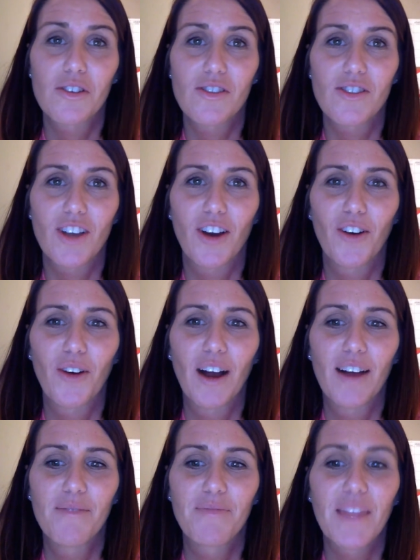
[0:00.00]
So
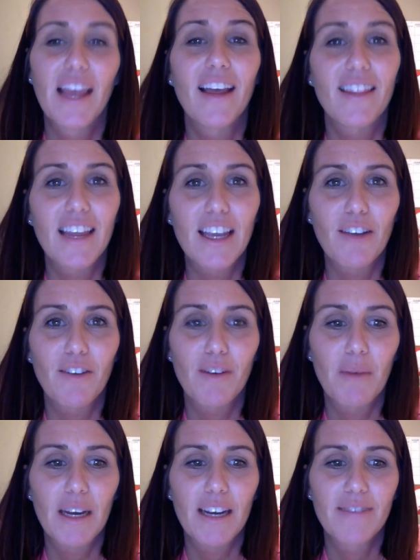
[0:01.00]
thank you,
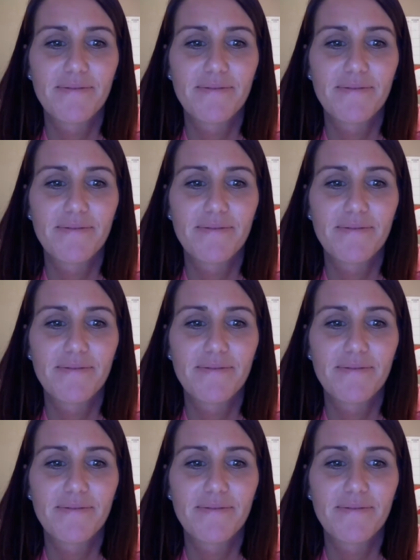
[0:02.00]
everybody.